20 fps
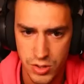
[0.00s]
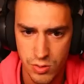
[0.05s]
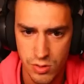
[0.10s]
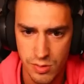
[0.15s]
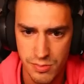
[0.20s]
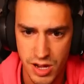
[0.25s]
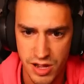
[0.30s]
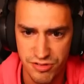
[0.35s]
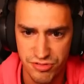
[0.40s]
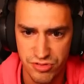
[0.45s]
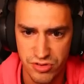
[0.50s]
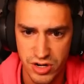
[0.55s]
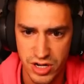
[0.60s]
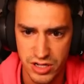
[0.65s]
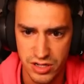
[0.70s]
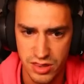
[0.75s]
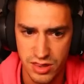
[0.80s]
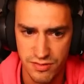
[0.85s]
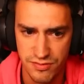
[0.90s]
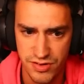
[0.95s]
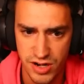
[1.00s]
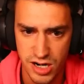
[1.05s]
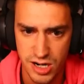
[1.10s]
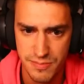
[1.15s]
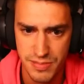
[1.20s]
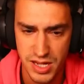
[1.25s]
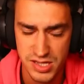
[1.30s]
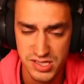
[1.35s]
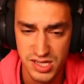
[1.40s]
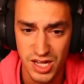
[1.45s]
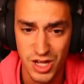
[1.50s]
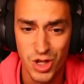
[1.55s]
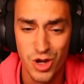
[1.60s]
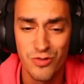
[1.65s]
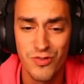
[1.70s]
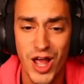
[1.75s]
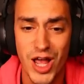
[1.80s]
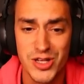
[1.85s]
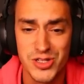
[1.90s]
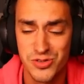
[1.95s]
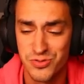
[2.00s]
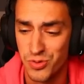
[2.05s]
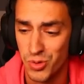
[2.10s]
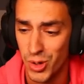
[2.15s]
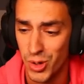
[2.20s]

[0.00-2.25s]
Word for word: You were my friend, the very best I could have asked